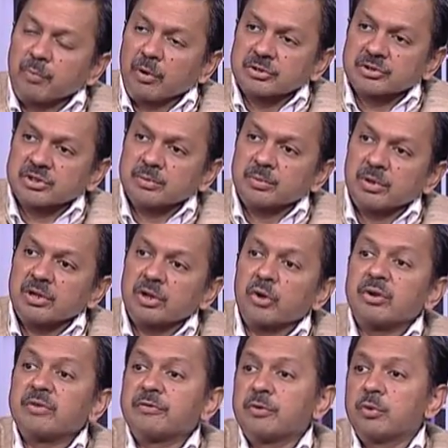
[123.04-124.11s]
possible, or
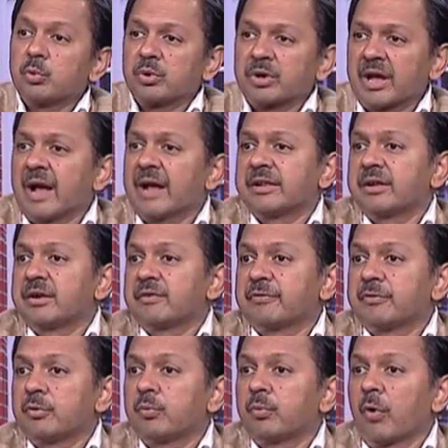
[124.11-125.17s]
if you can and
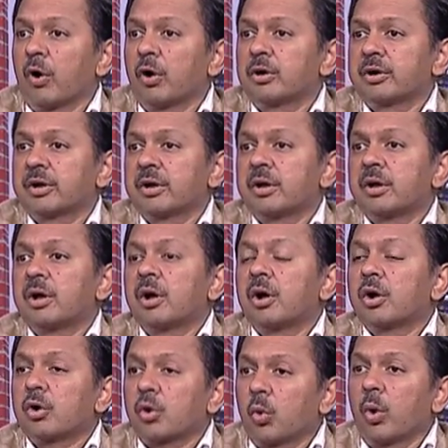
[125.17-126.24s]
if you want,
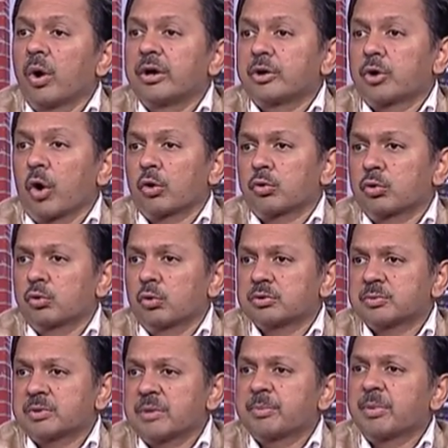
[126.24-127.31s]
go and talk to those
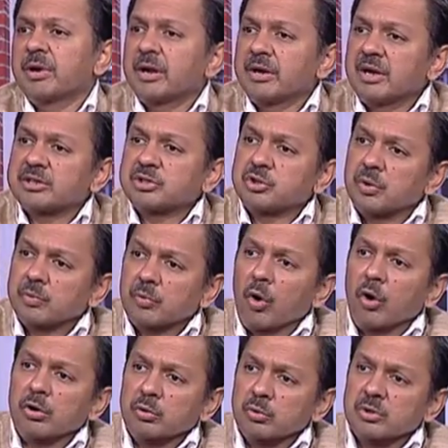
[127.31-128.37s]
people unless you have
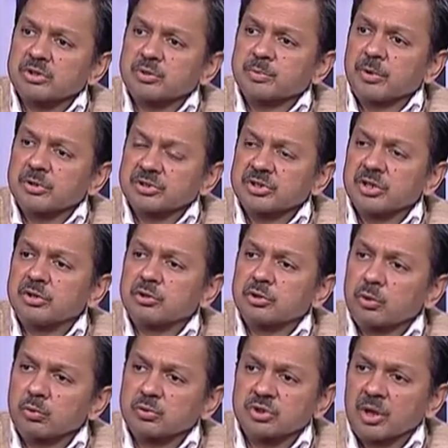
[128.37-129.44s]
gone to this person
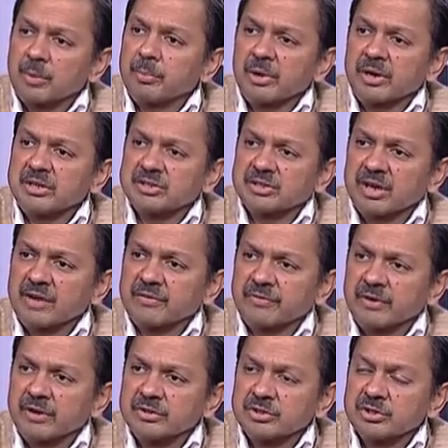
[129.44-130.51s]
through somebody's
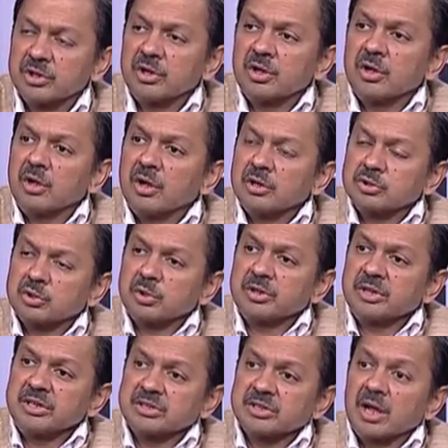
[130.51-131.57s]
reference. Mm -hmm. So
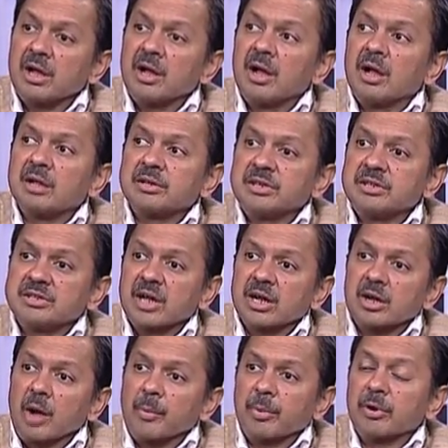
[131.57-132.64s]
these are these are a
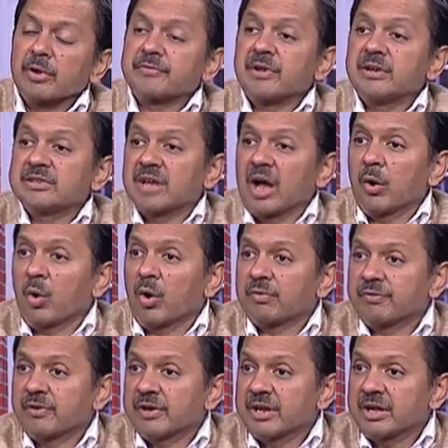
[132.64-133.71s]
couple of things. How
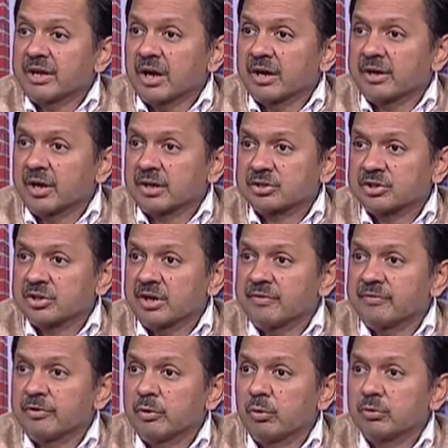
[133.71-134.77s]
often he conducts
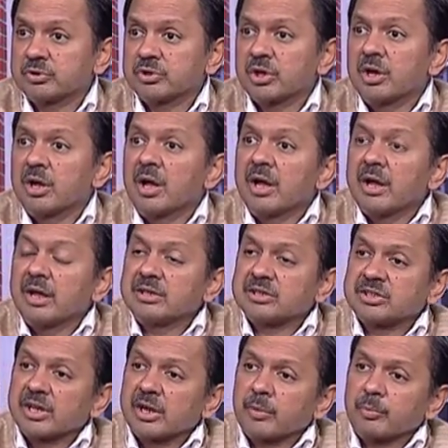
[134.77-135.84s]
reviews? Mm -hmm. Is
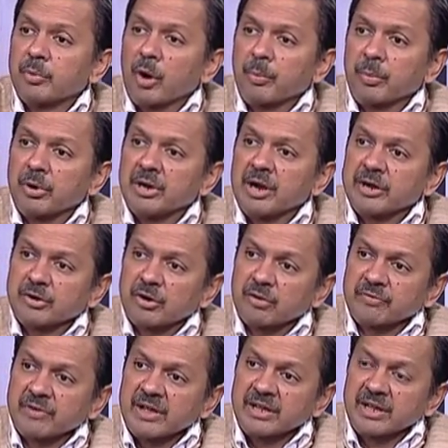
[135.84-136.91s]
there a proper letter
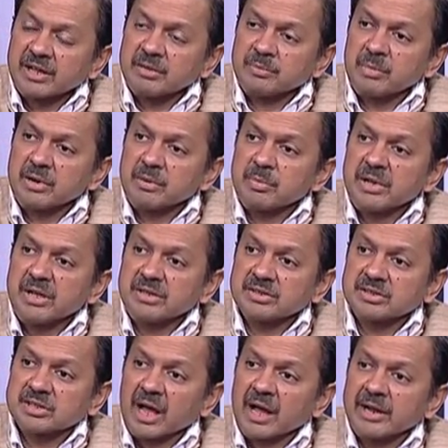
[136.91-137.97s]
of engagement being
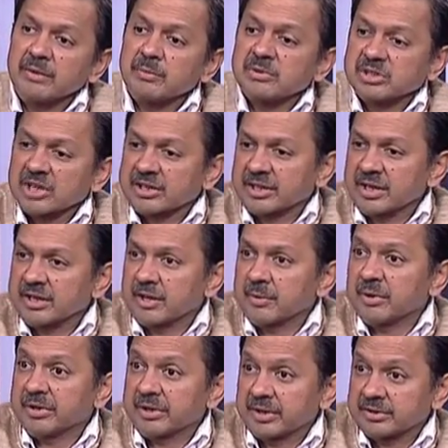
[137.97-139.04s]
signed? Which I think
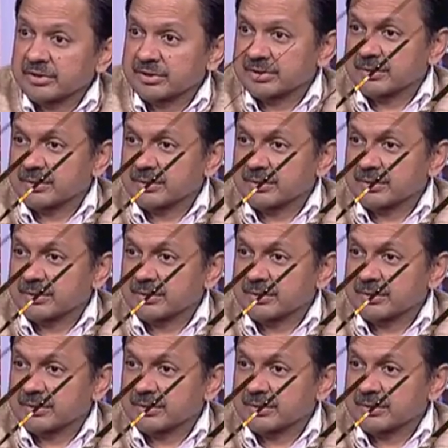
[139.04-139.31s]
even this, this is